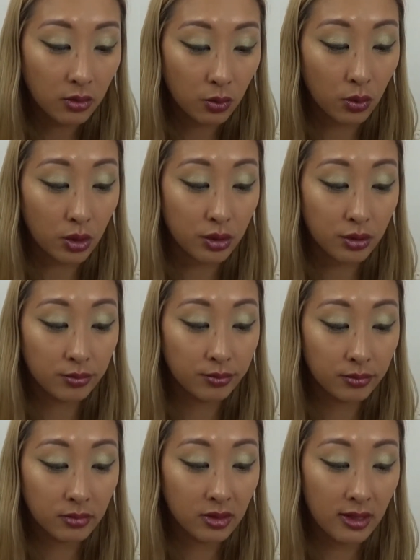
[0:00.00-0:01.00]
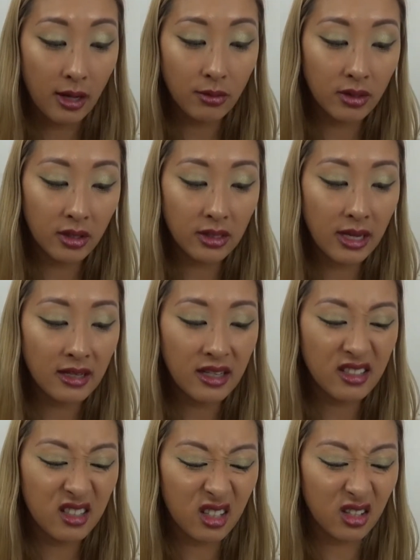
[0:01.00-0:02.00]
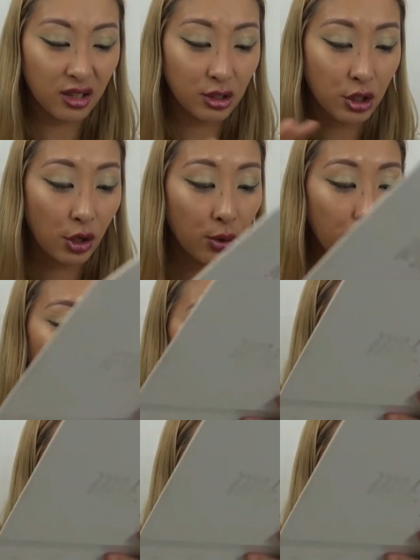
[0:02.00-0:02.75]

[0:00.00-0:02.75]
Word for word: We're not really, not necessarily taupe,